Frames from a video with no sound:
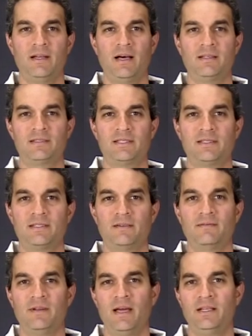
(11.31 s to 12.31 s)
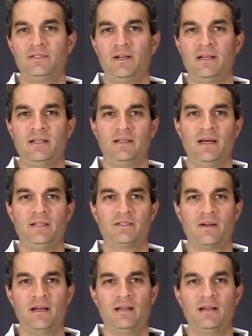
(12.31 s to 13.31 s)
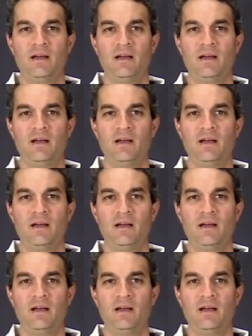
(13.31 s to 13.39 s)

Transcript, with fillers: analysis of nitrate and nitrite